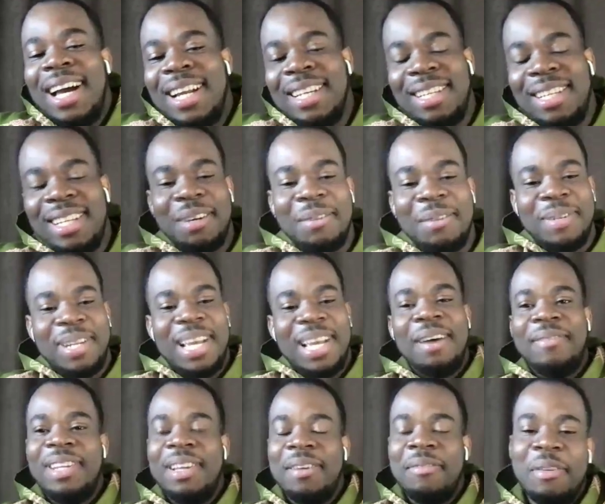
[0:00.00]
Yeah,
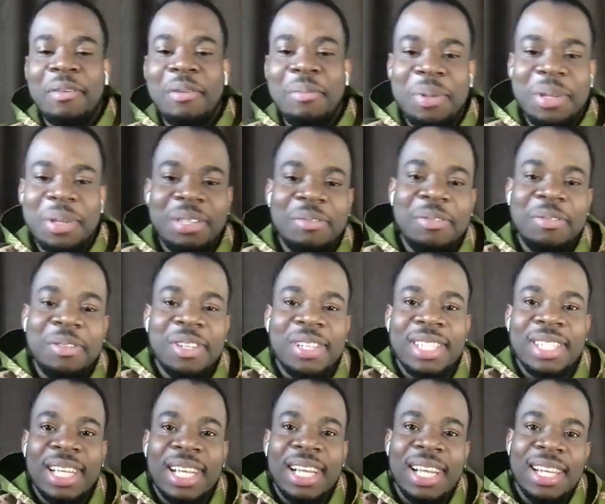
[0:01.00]
and um, they have their very
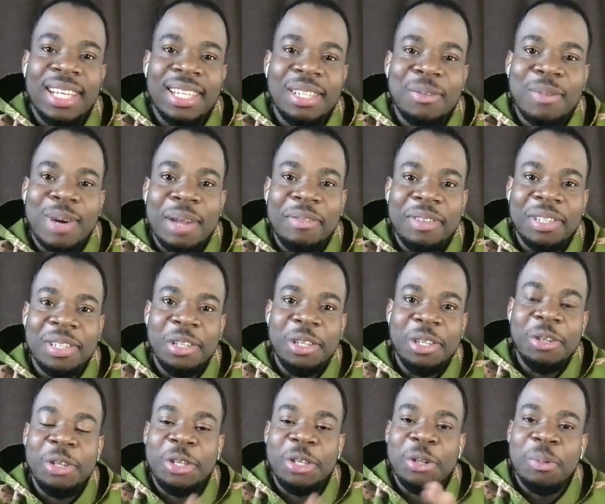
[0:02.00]
beautiful daughter, and
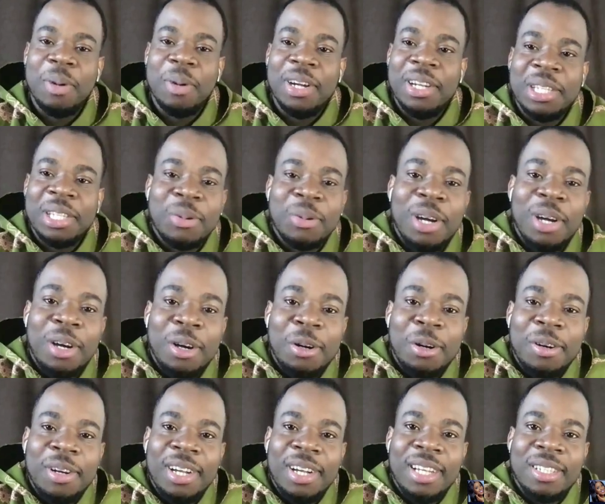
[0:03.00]
the wife is a YouTuber
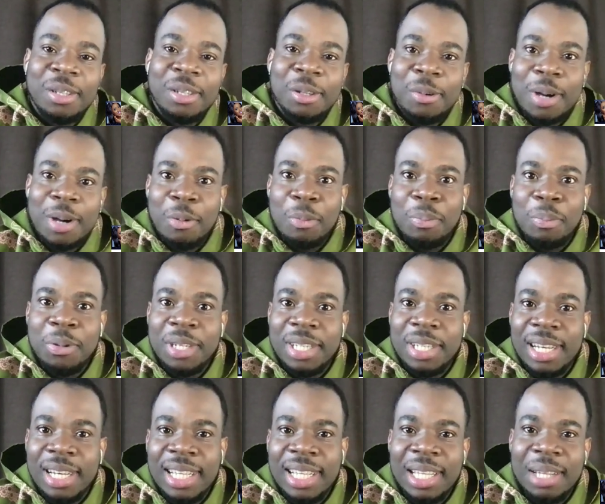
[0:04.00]
as well.
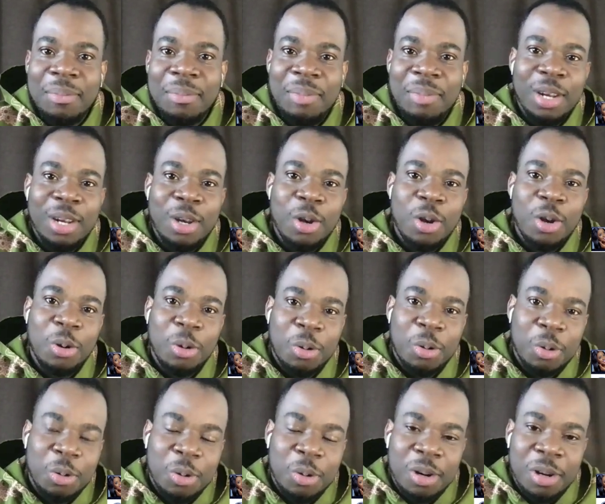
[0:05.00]
So I'll put the link
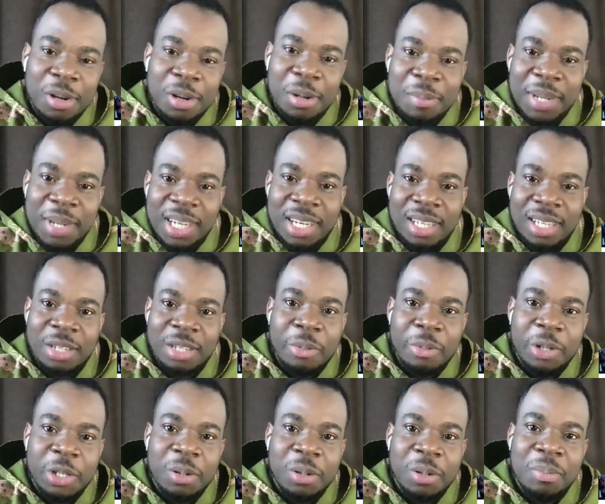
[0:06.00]
below
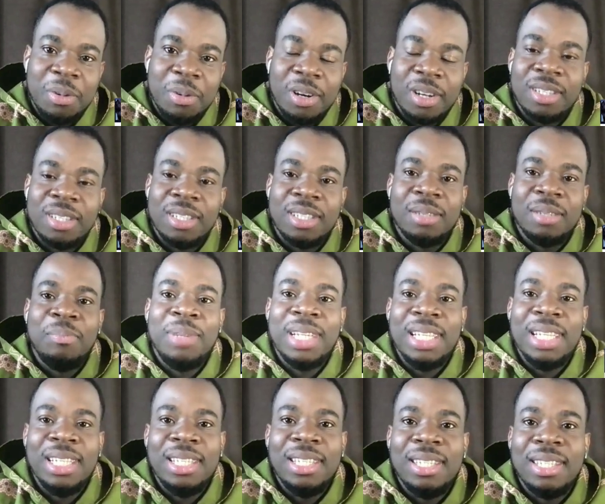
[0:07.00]
um, in the description
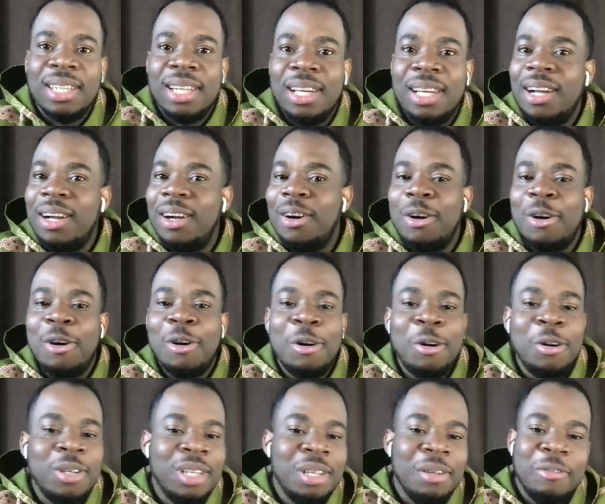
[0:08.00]
box. Please,
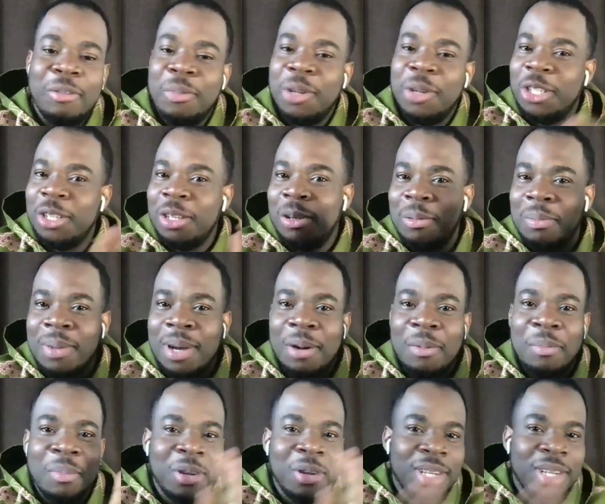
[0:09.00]
all the
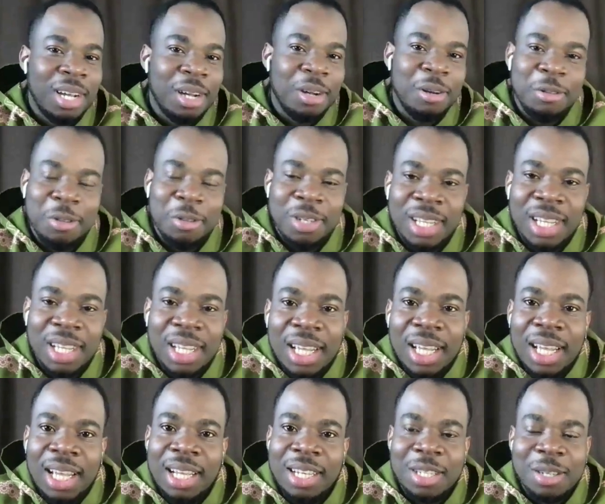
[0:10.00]
information about
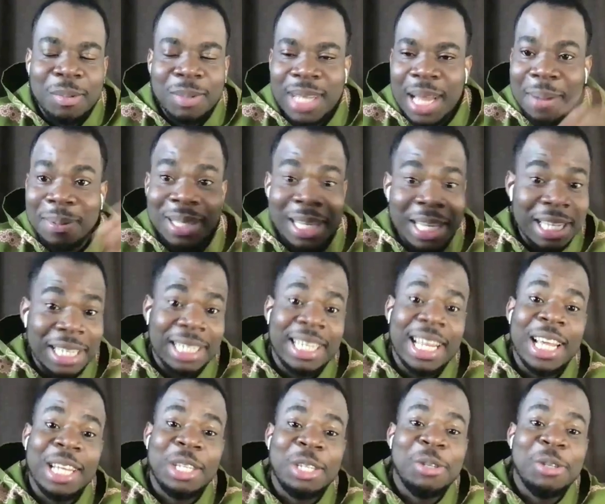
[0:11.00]
motherhood. And
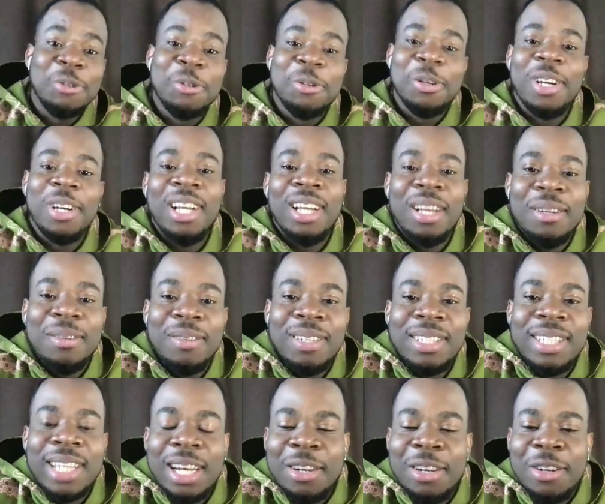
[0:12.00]
sometimes he is there
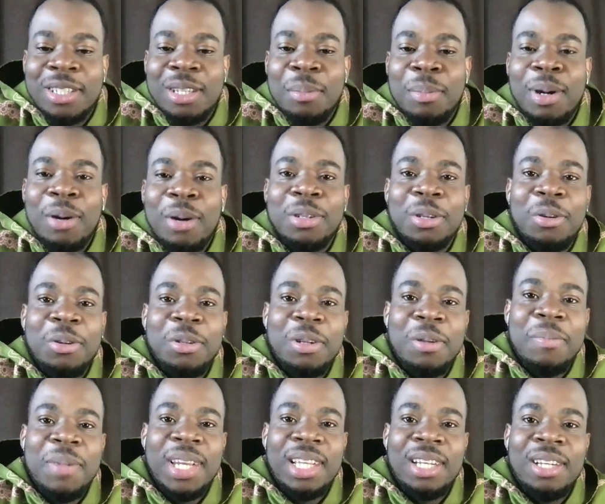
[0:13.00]
too, uh, telling us
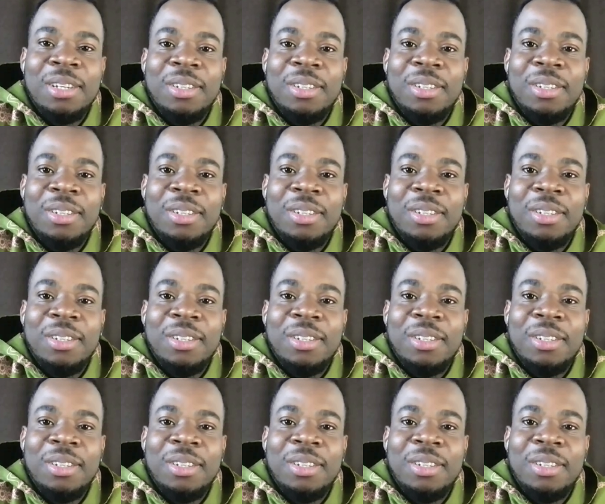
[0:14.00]
about